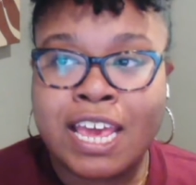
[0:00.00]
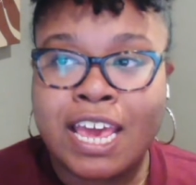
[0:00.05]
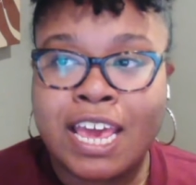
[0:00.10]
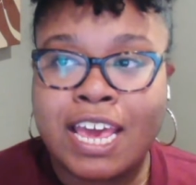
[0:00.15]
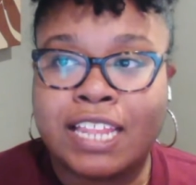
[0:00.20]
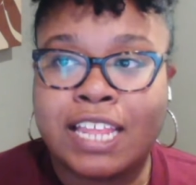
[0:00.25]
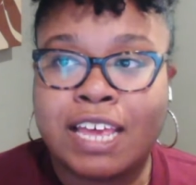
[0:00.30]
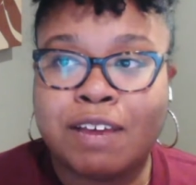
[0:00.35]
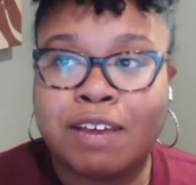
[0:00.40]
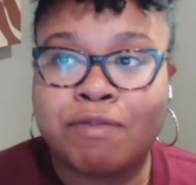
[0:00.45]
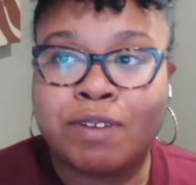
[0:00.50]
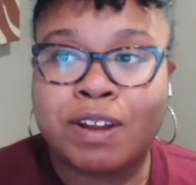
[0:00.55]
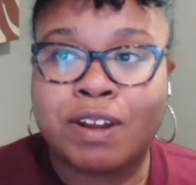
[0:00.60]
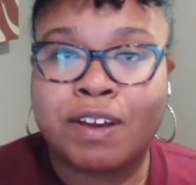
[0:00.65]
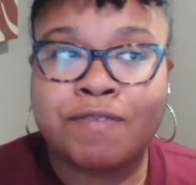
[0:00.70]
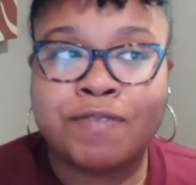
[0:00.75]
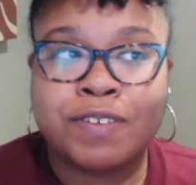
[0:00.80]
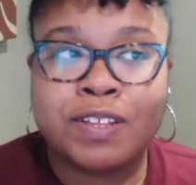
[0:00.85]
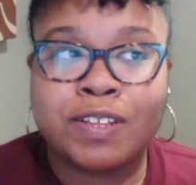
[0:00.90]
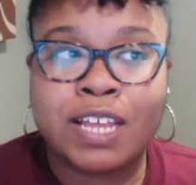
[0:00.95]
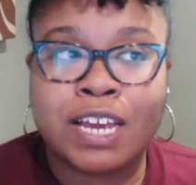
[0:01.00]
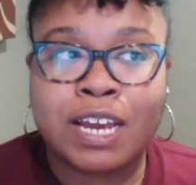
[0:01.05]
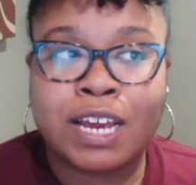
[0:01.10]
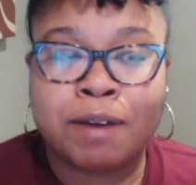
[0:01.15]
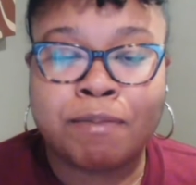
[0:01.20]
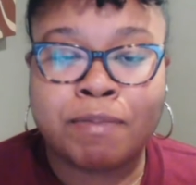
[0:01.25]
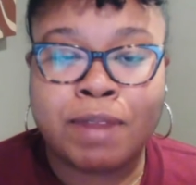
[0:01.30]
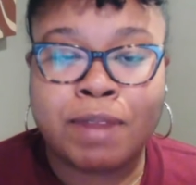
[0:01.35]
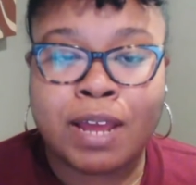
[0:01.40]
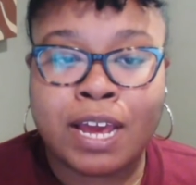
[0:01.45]
And like when I feel like
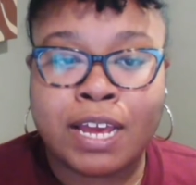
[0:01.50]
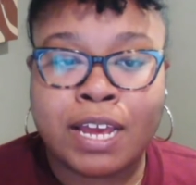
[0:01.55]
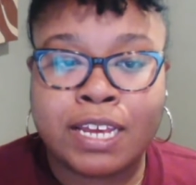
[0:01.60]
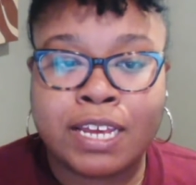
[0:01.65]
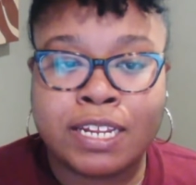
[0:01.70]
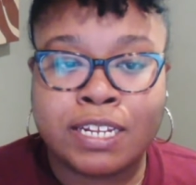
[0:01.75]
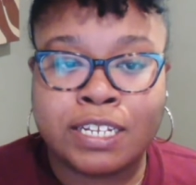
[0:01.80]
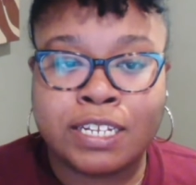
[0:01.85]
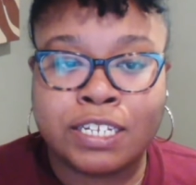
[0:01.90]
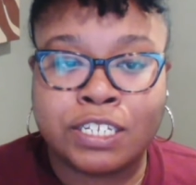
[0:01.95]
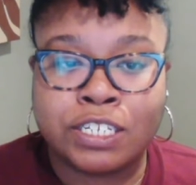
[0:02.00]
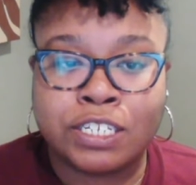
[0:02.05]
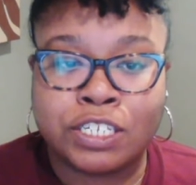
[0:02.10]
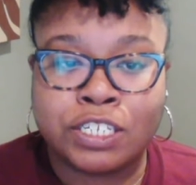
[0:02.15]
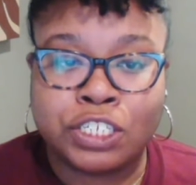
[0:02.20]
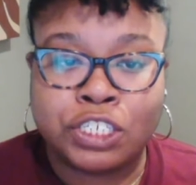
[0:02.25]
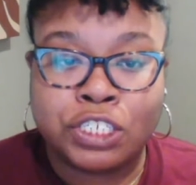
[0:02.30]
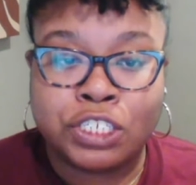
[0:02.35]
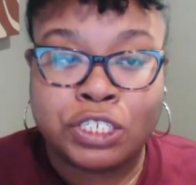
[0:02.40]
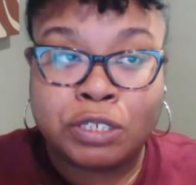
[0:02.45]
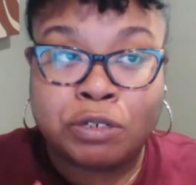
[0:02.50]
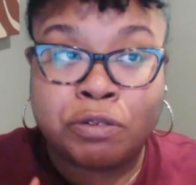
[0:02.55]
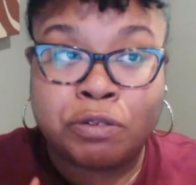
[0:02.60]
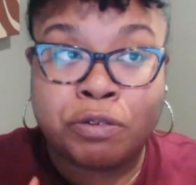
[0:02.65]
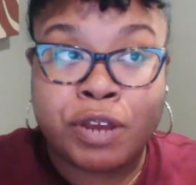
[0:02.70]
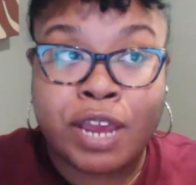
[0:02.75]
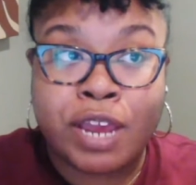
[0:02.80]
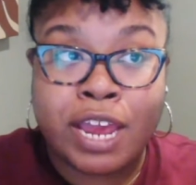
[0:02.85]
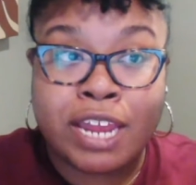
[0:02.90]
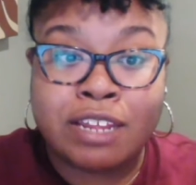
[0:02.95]
I'm not in a
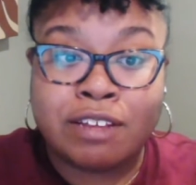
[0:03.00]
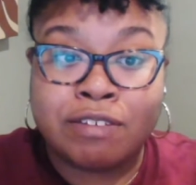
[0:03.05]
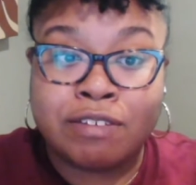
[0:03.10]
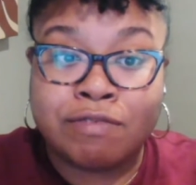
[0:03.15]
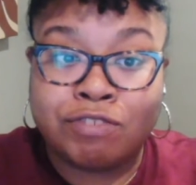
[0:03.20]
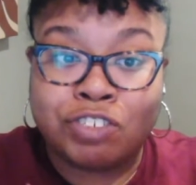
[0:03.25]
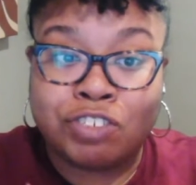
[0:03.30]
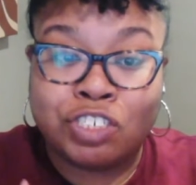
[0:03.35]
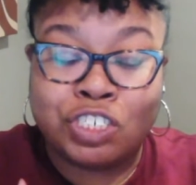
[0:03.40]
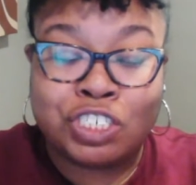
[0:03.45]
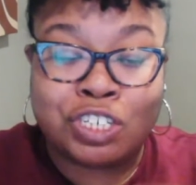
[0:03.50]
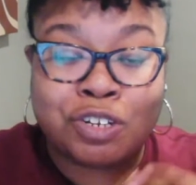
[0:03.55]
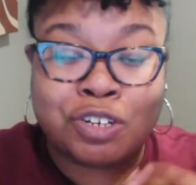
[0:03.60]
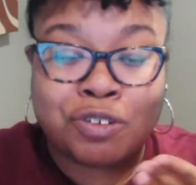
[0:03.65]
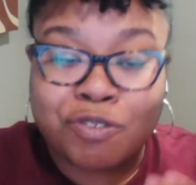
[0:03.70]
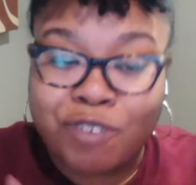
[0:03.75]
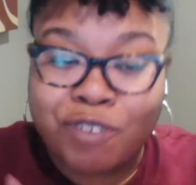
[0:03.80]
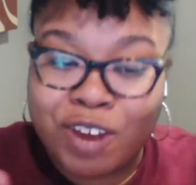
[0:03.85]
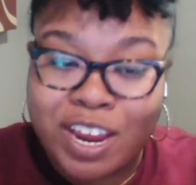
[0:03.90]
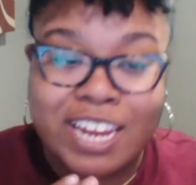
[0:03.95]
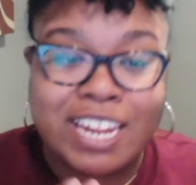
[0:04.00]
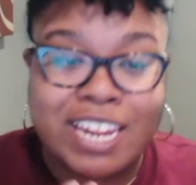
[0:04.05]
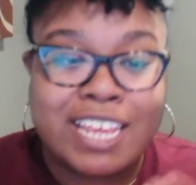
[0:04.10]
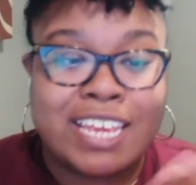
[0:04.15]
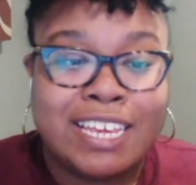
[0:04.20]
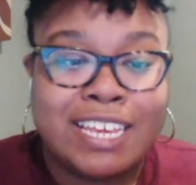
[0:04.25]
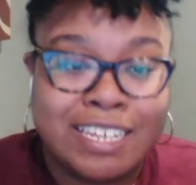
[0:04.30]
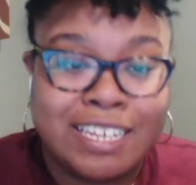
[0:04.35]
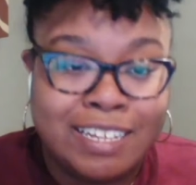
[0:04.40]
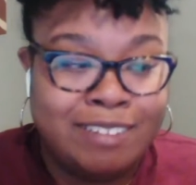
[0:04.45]
creative
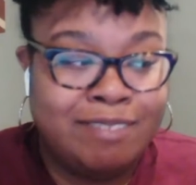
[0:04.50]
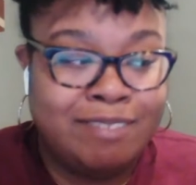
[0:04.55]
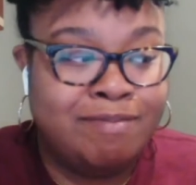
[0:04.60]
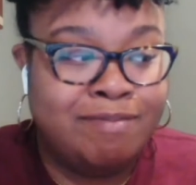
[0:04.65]
generating